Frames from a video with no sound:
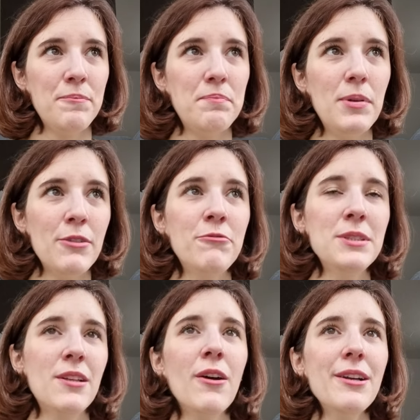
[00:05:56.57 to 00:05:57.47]
But
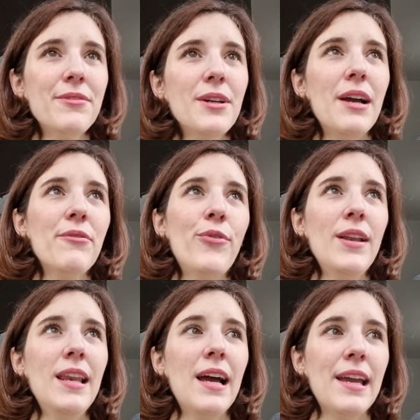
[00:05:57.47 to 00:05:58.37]
with Loewe, I feel
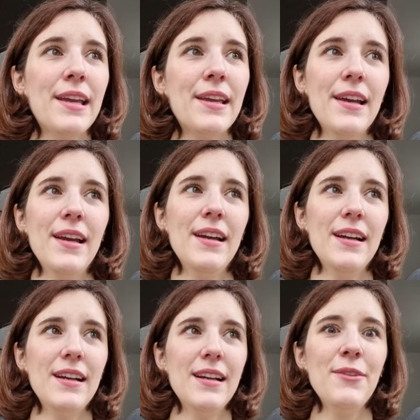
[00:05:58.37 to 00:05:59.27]
like
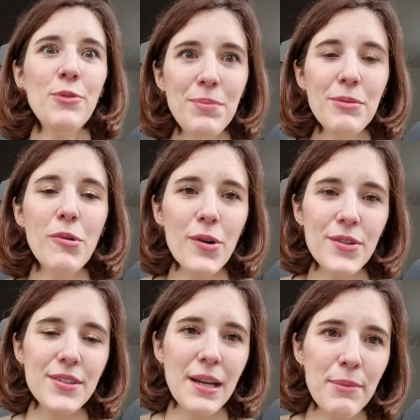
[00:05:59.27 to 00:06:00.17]
it would be
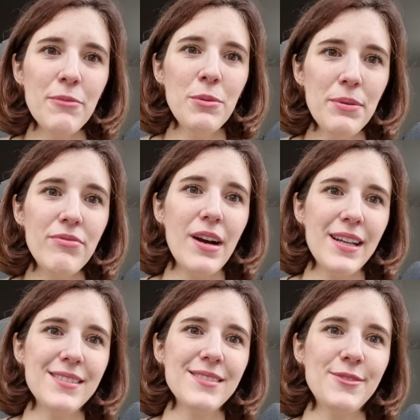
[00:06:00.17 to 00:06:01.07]
worth, I mean, it would be
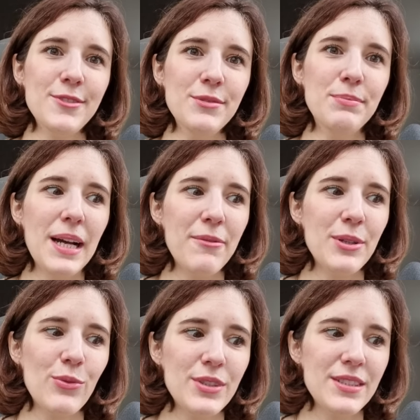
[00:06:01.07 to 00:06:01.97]
fine to buy
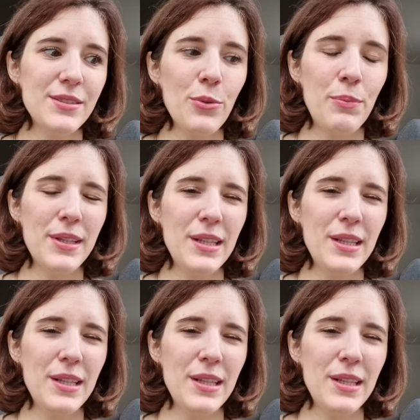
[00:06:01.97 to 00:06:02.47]
one of these a bit